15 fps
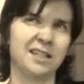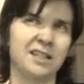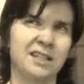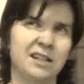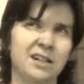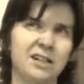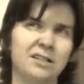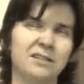you
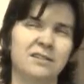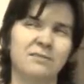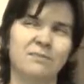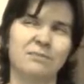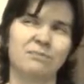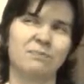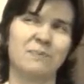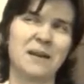know,
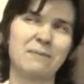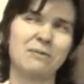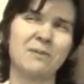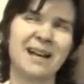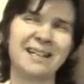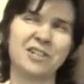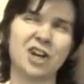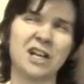people
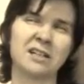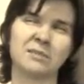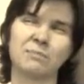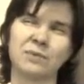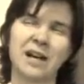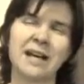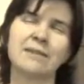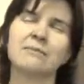may try to
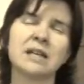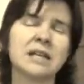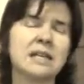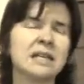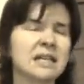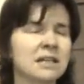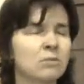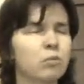break
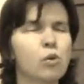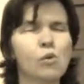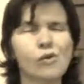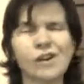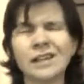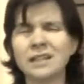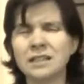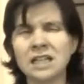me in a
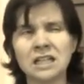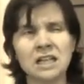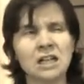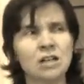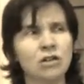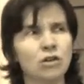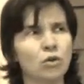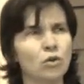point, you
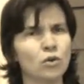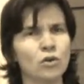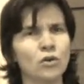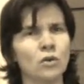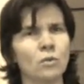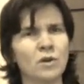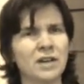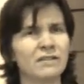know,
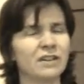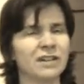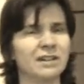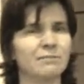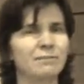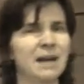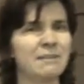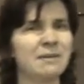or whatever
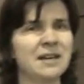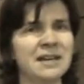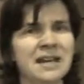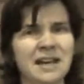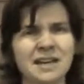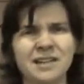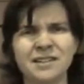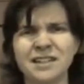it may be.
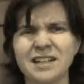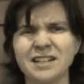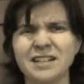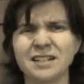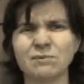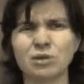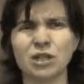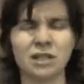And then
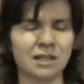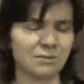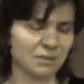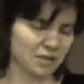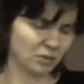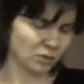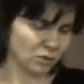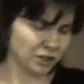
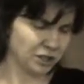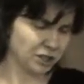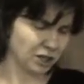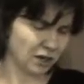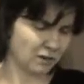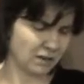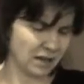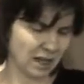sometimes
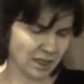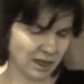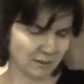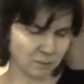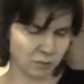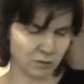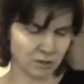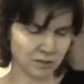also at
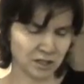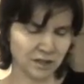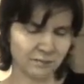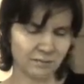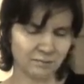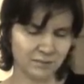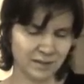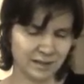that point of
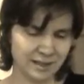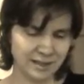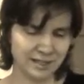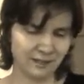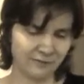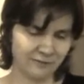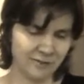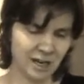time,
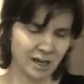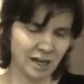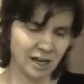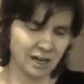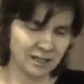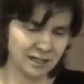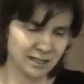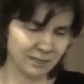it's a,
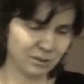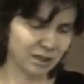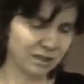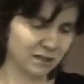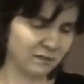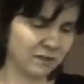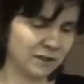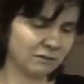
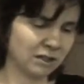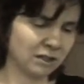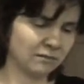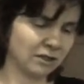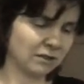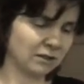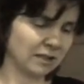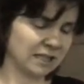sometimes I feel really,
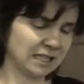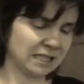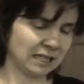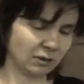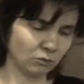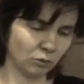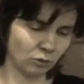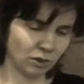really, really
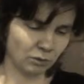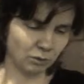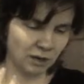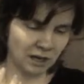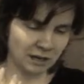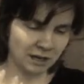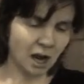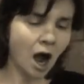sick
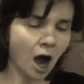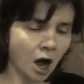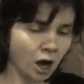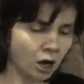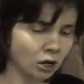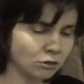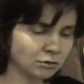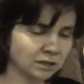and
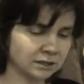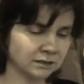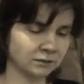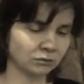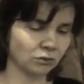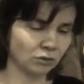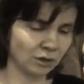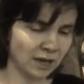cold
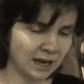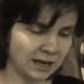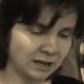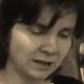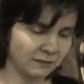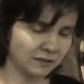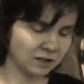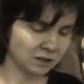and all that
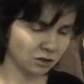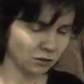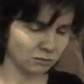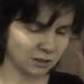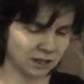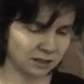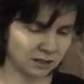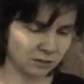in the physical,
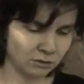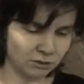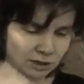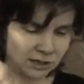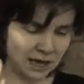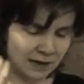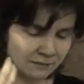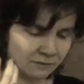mental
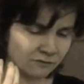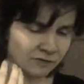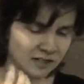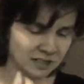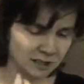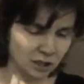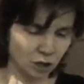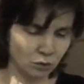state,
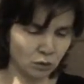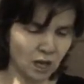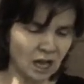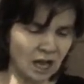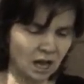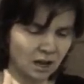physical,